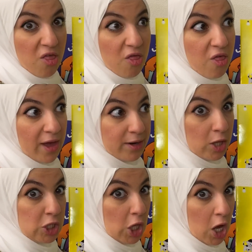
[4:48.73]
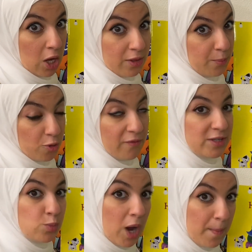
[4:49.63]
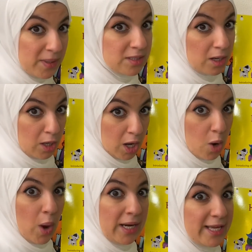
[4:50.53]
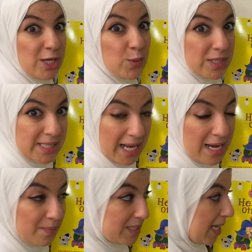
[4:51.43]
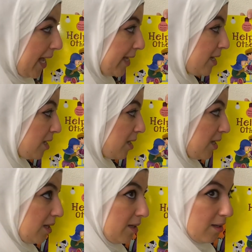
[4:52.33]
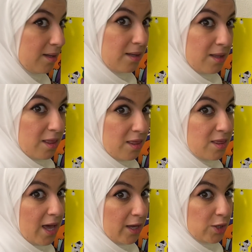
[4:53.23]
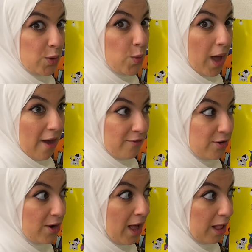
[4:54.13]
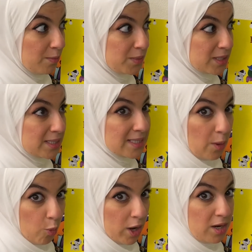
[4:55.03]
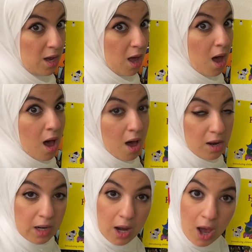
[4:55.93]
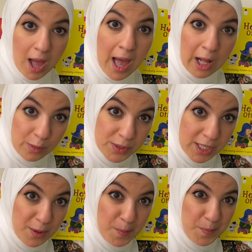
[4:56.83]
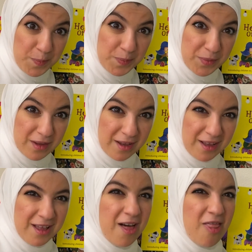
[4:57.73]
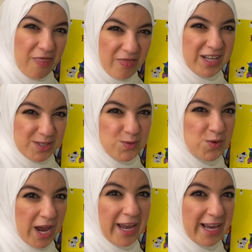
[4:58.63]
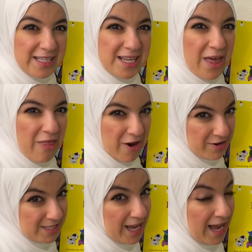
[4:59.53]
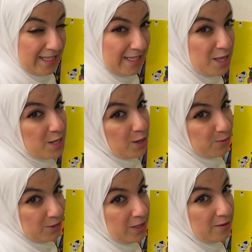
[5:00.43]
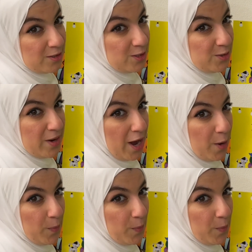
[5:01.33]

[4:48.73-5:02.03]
that Allah, the Prophet Muhammad sallallahu alayhi wa sallam said that whoever helps someone, Allah helps him? That's right. There is a hadith and I'll read it to you now.